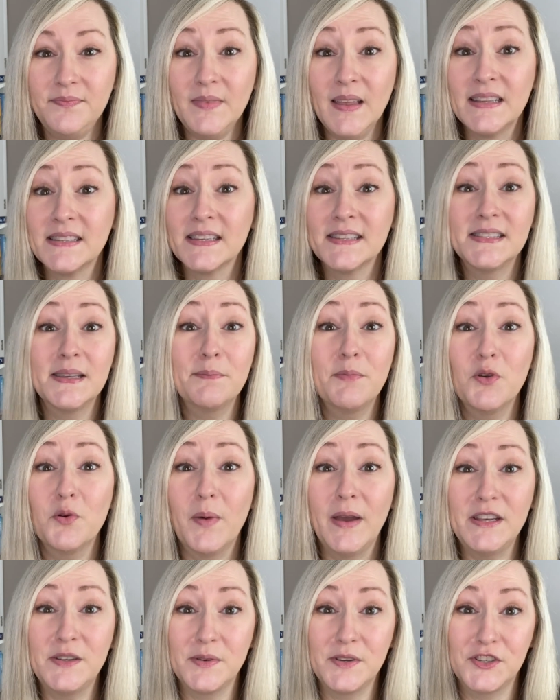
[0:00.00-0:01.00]
It's a simple
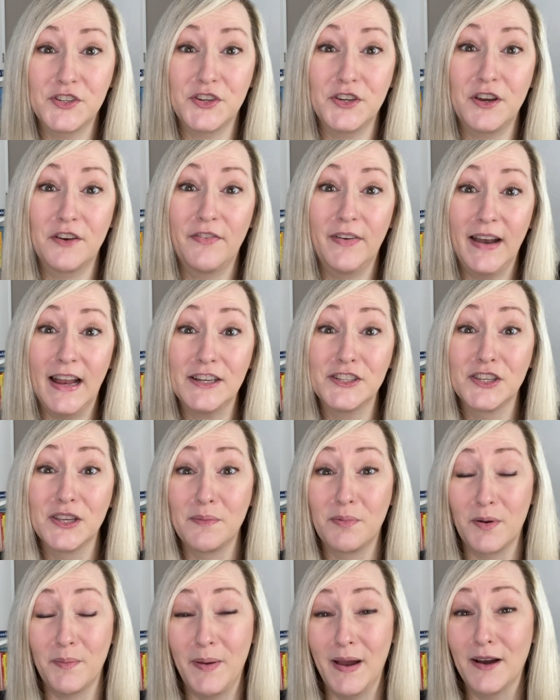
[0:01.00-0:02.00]
way to ensure you're financially
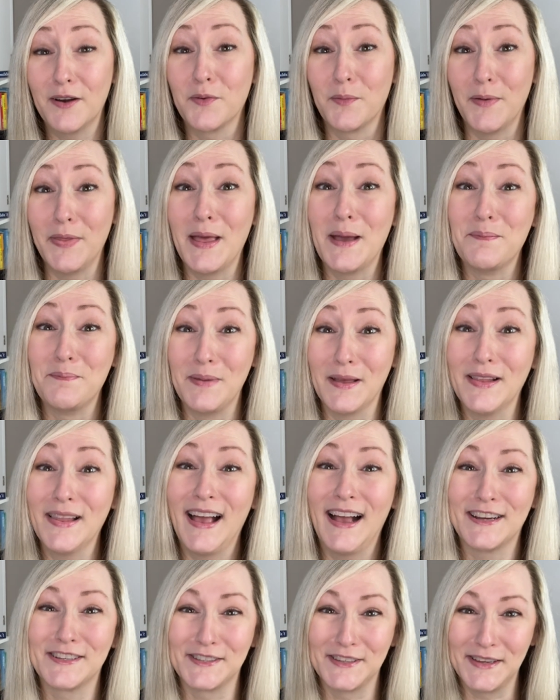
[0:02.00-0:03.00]
prepared when that bill
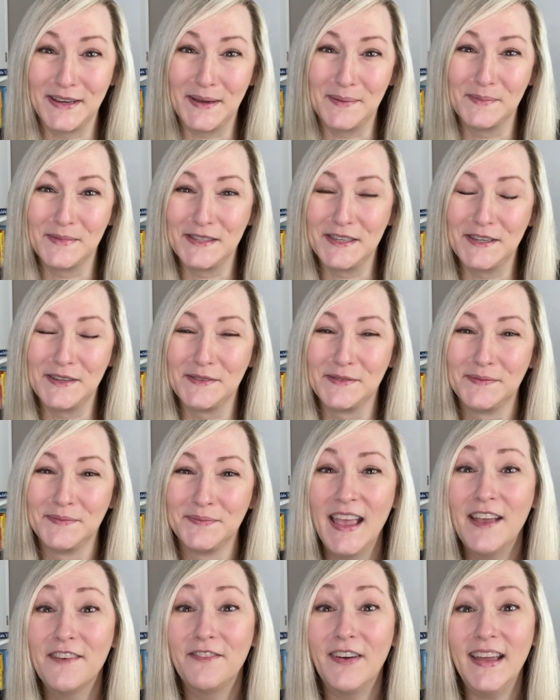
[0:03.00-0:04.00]
actually comes due.
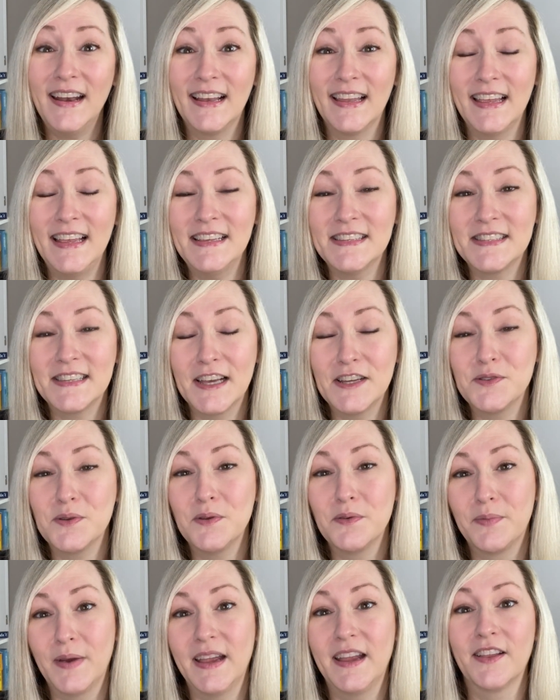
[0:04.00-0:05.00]
Finally, schedule
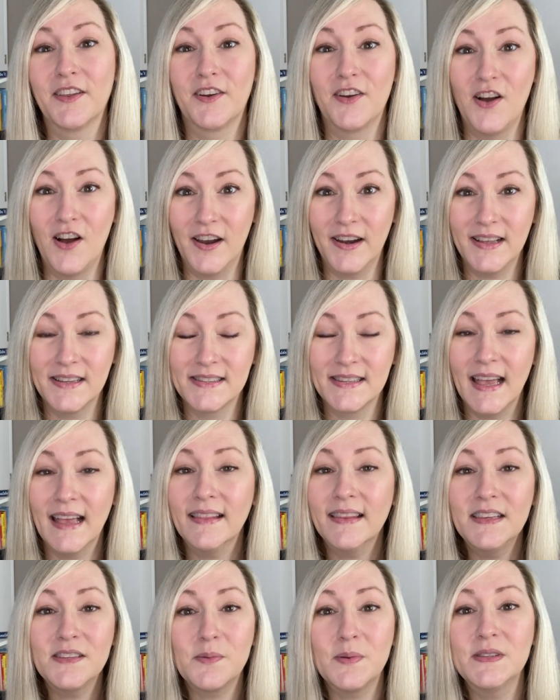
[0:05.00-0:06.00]
regular audits. At
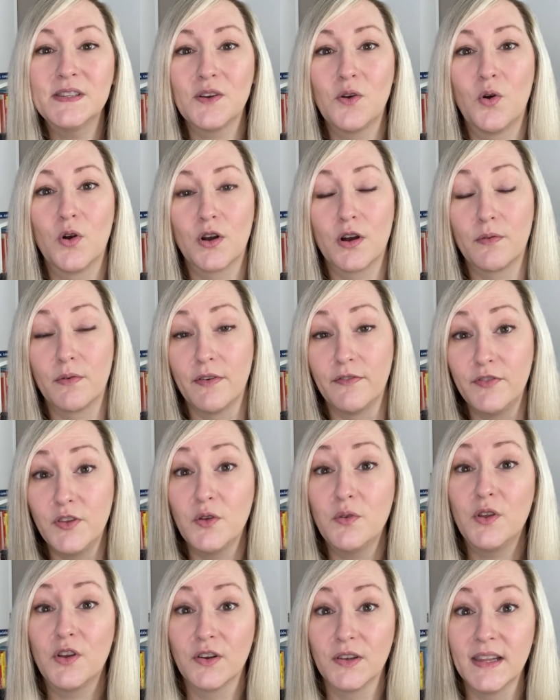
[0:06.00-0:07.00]
least once a quarter, review
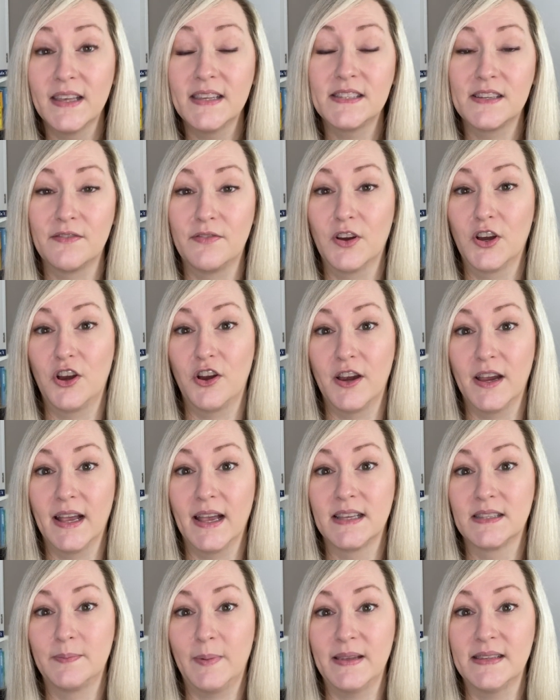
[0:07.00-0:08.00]
your list of recurring
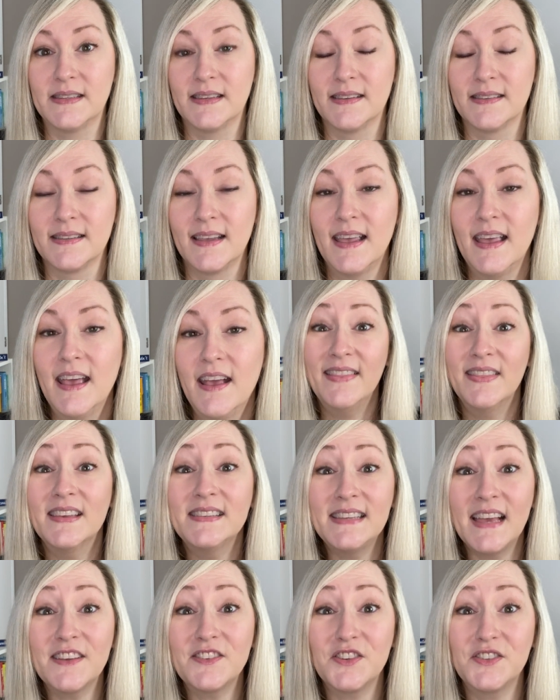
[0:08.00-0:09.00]
expenses. This
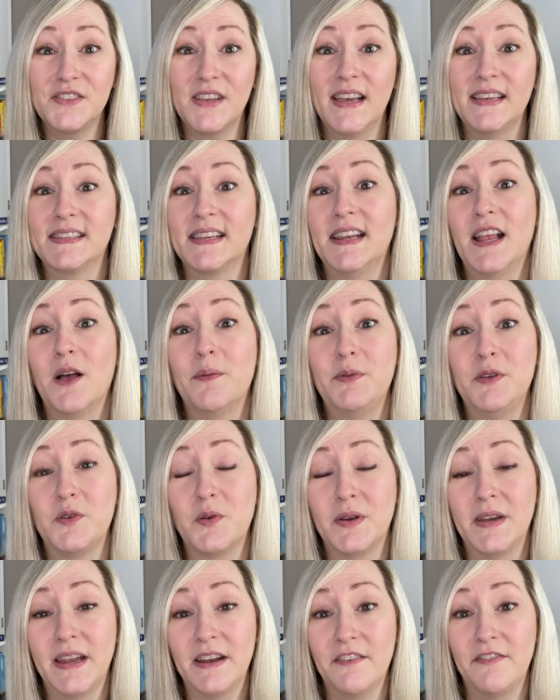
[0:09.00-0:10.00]
exercise can help you to
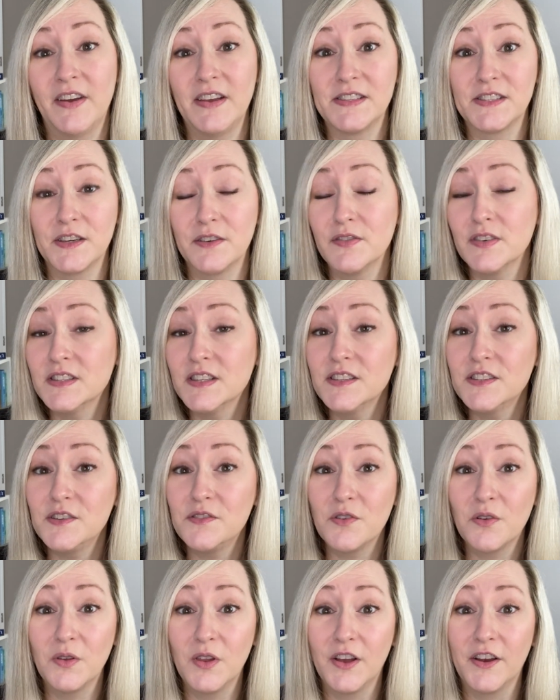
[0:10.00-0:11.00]
identify services you
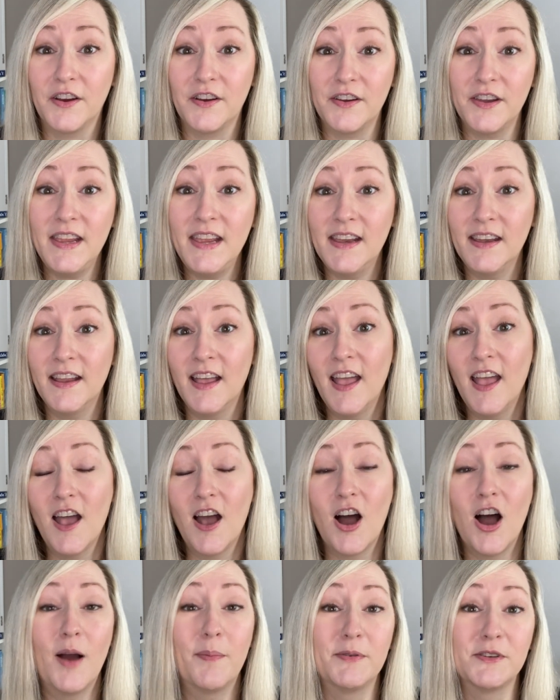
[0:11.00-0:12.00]
no longer need,
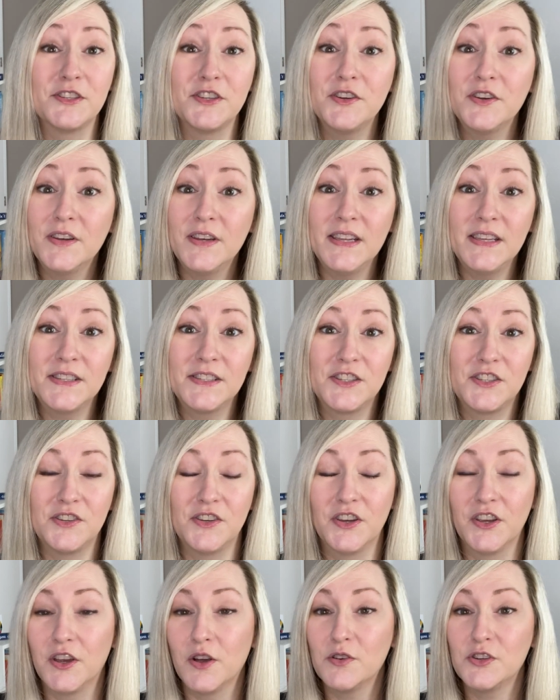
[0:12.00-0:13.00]
opportunities to
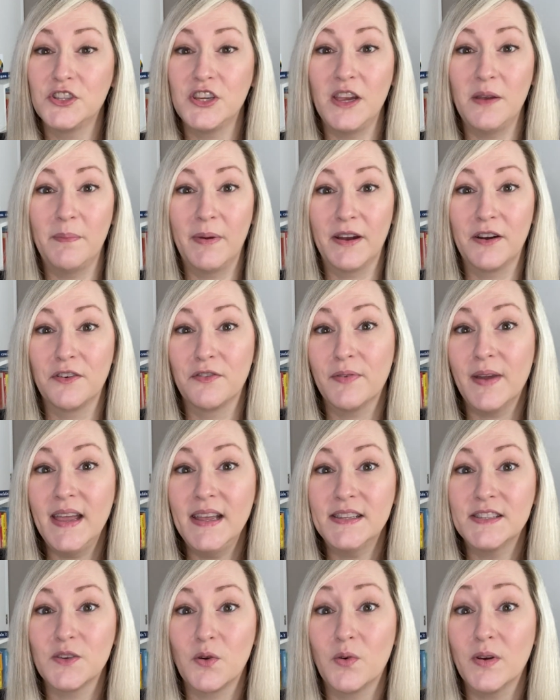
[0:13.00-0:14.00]
negotiate better
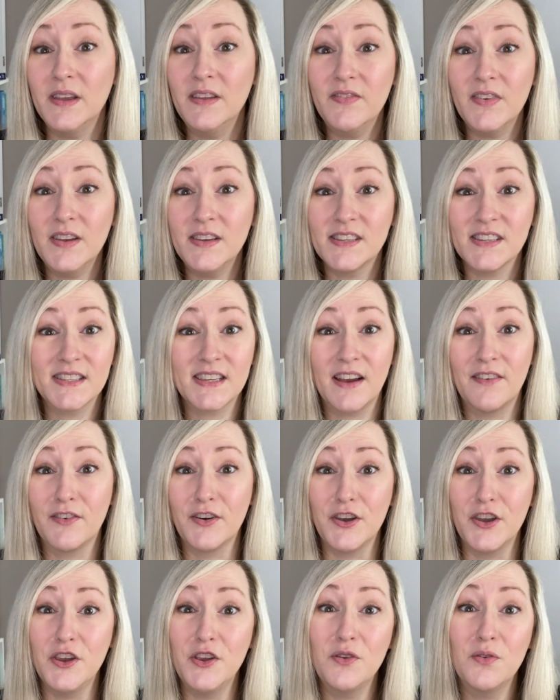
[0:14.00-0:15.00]
rates, or even discover
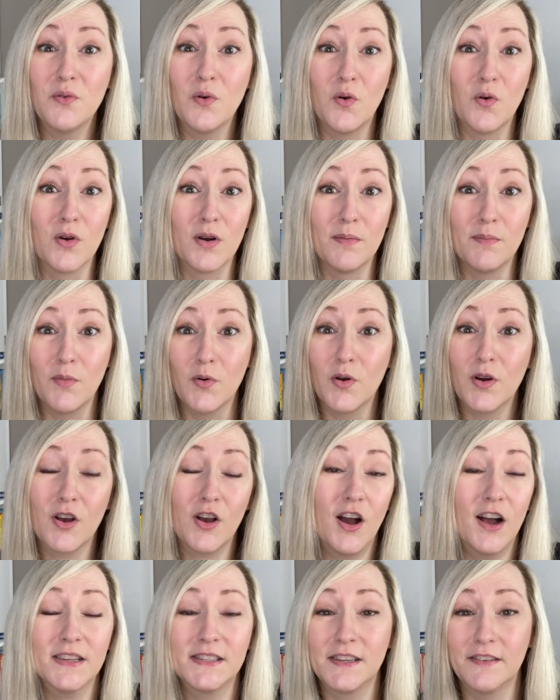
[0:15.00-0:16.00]
new or more
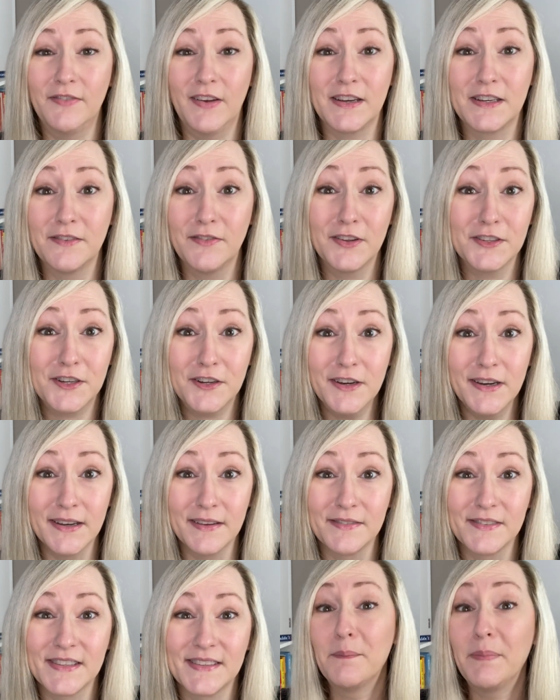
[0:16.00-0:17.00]
cost-effective
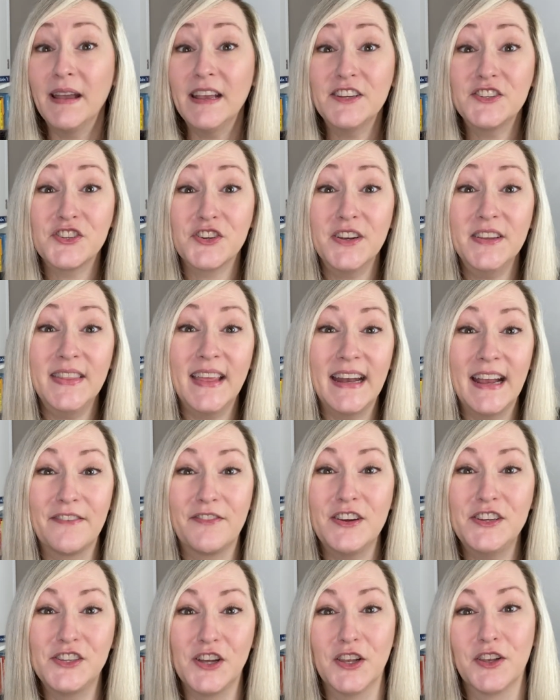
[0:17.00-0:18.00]
alternatives. By ensuring that
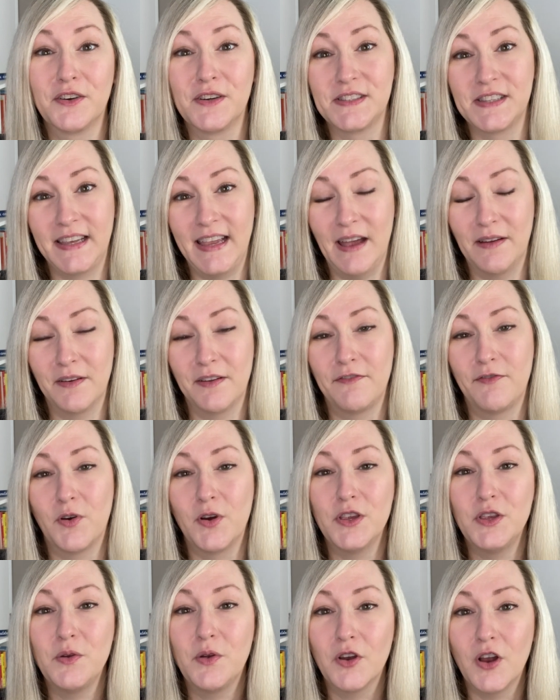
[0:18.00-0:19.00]
every dollar is accounted for,
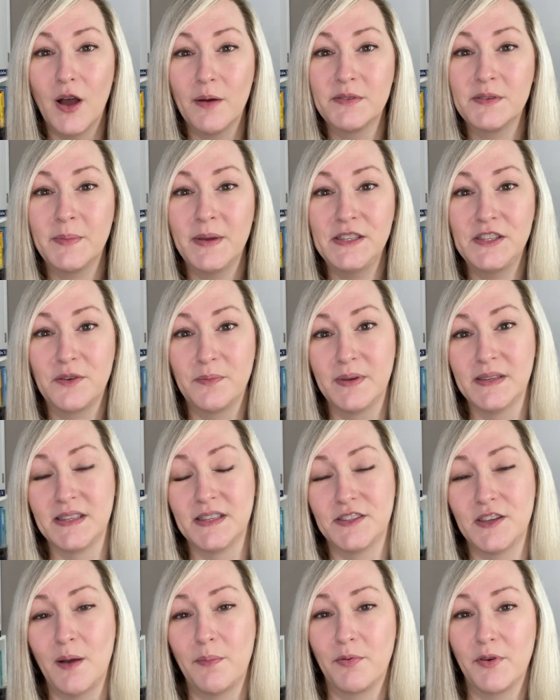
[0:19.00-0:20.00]
you can optimize your
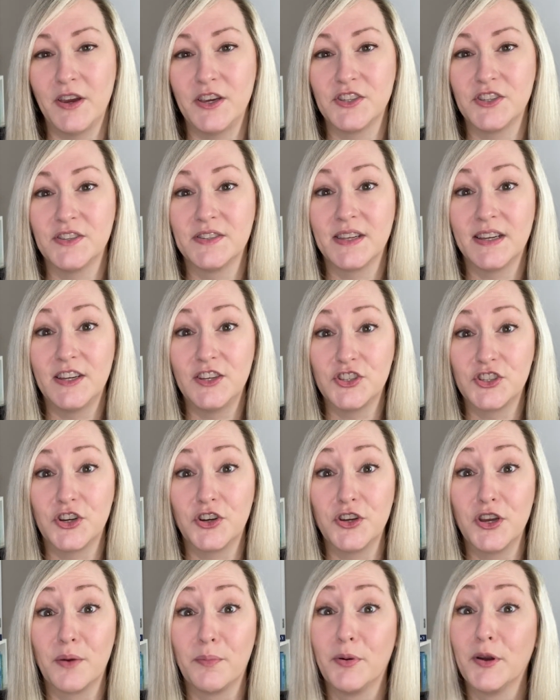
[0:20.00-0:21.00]
business operations and ensure
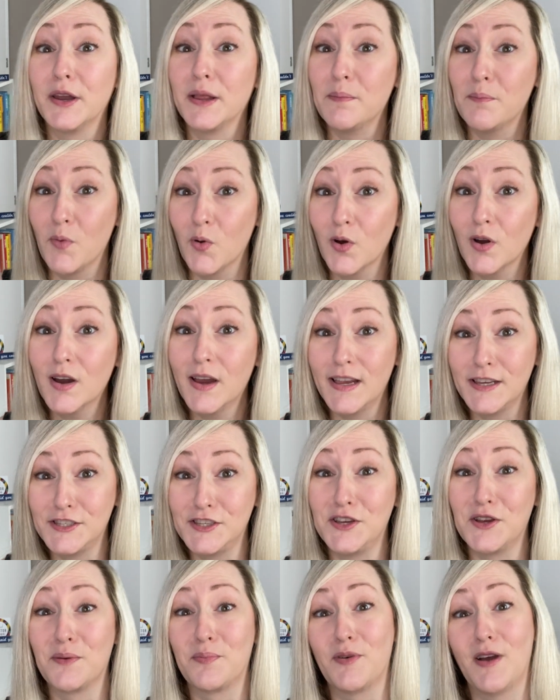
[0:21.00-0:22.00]
you're putting more into
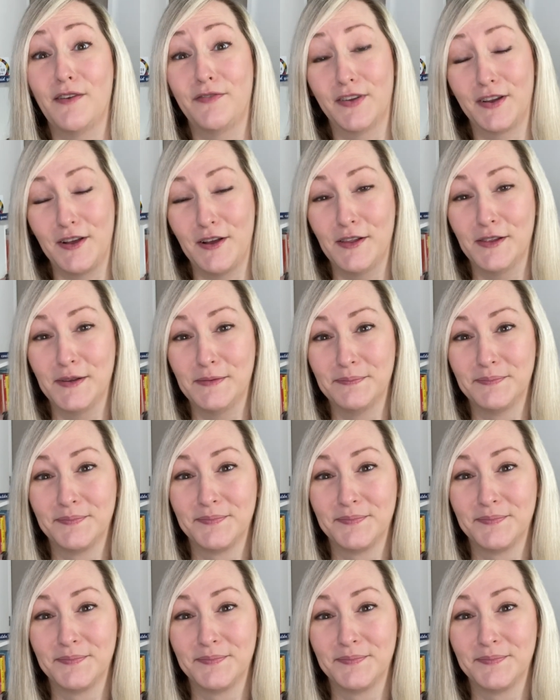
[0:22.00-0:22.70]
your profit column.